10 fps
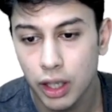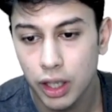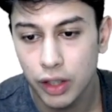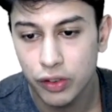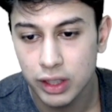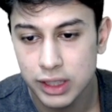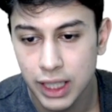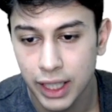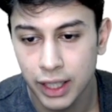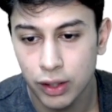If you're
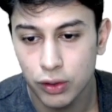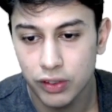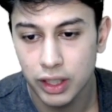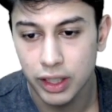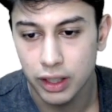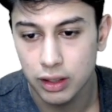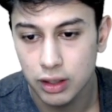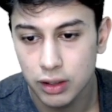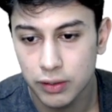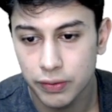standing over
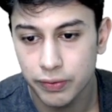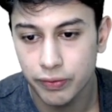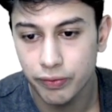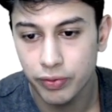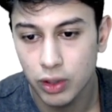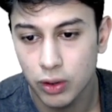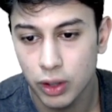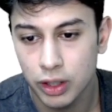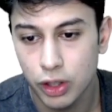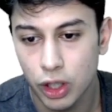here
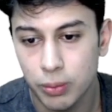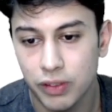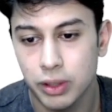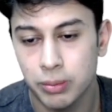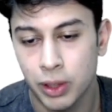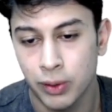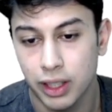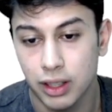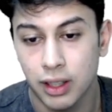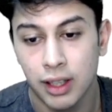on top of the
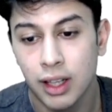mountain,